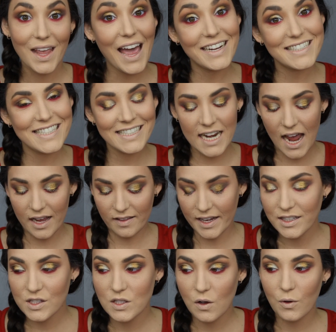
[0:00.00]
I didn't
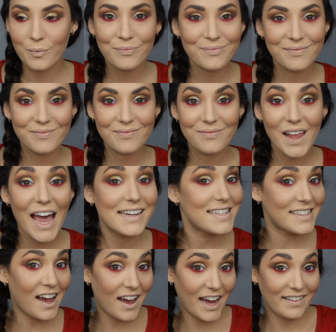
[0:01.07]
highlight, so I
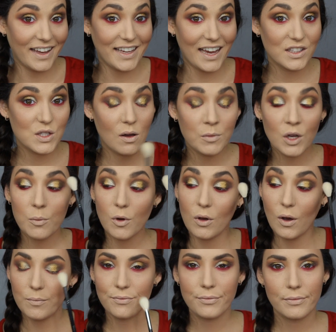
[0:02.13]
did not highlight yet, so I'm gonna go,
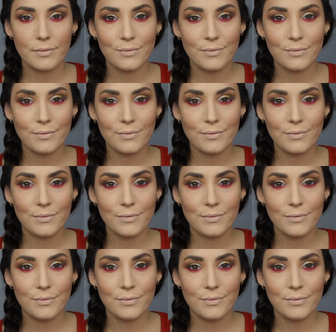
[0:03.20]
go